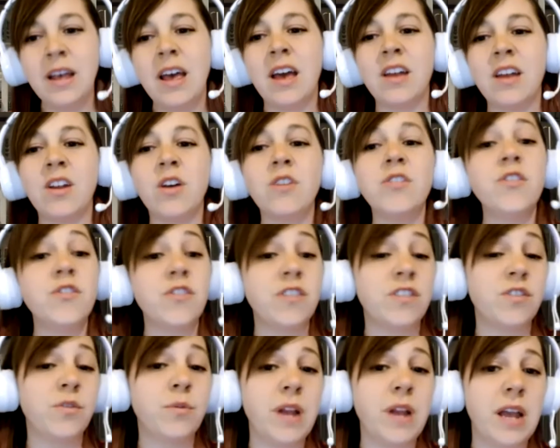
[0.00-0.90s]
and also
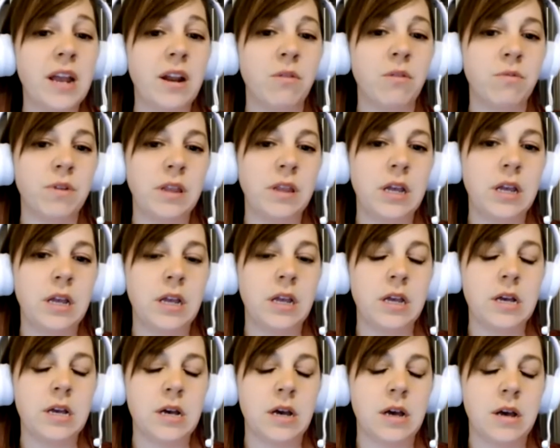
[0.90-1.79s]
just create a
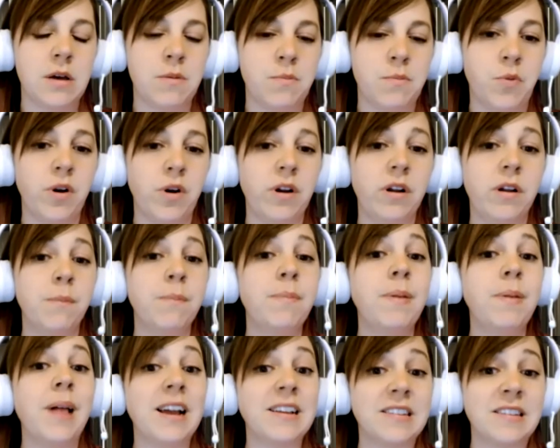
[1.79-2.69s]
really more
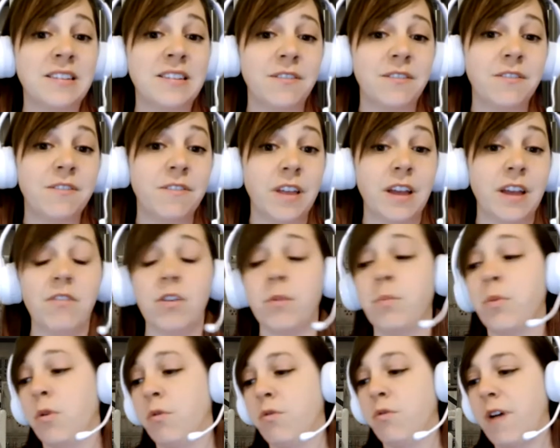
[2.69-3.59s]
complex flavor
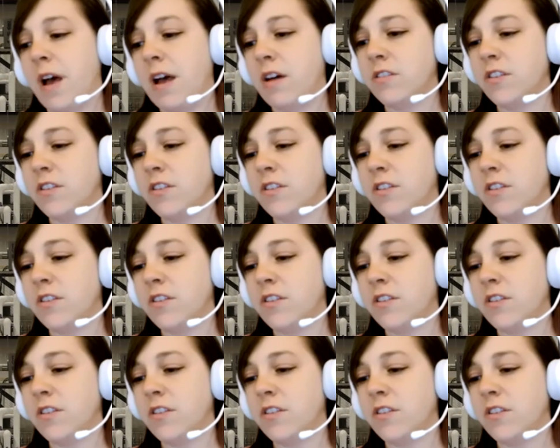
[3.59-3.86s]
profile.